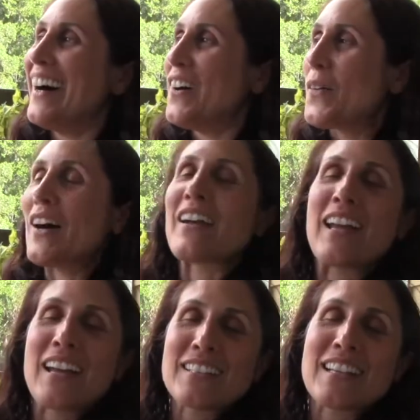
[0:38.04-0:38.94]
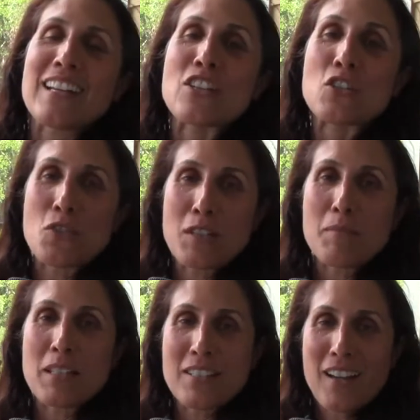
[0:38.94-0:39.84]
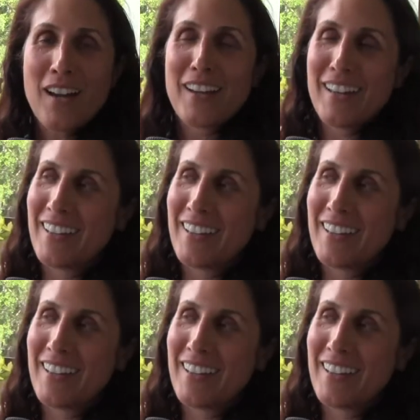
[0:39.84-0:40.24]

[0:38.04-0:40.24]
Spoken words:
Well, okay, I can't say extremely shy.